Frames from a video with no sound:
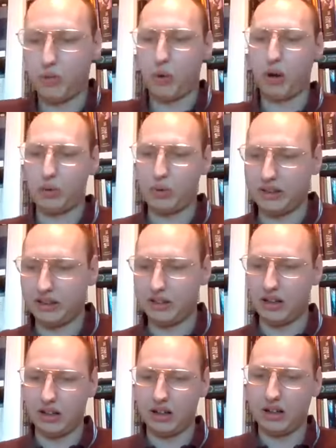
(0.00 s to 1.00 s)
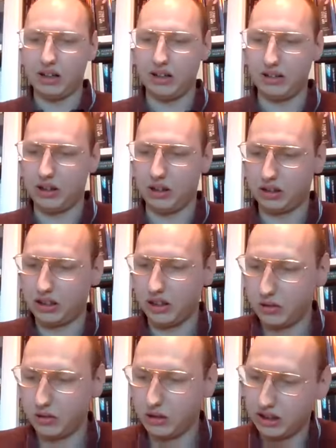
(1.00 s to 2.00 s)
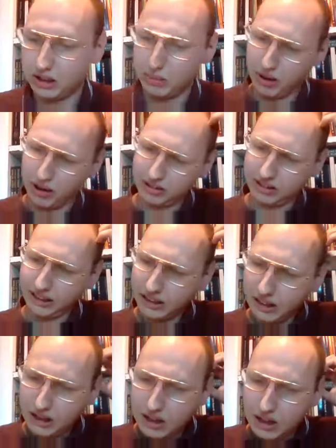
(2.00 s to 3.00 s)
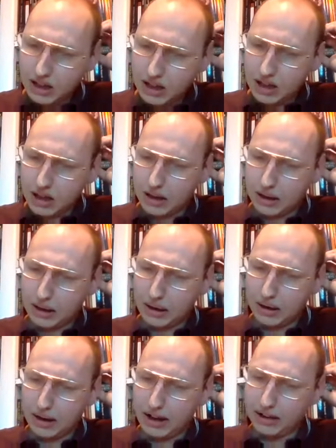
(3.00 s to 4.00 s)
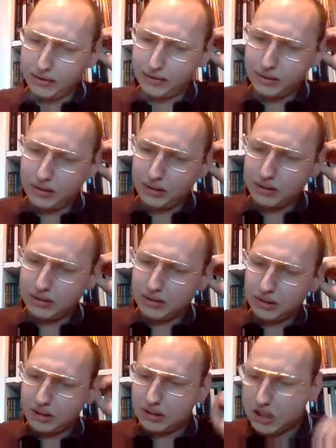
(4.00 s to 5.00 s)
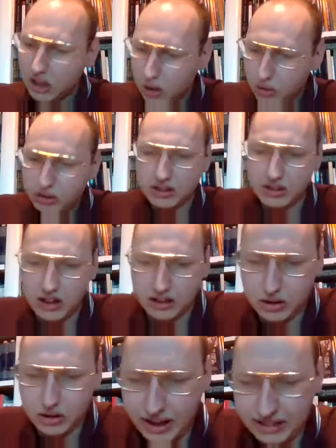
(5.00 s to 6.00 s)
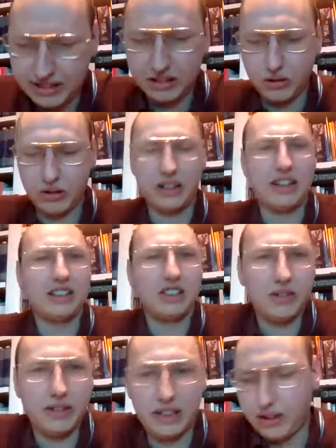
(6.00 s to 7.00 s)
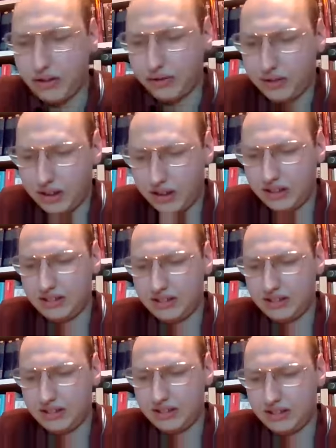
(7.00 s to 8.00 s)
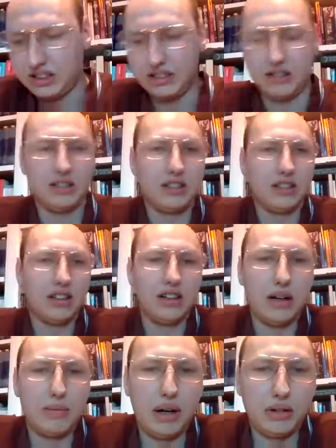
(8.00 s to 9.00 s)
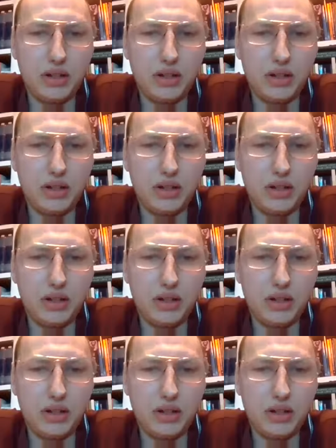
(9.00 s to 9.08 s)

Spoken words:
work within the Dutch Socialist Party. I have chosen not to get into the history of the discussion about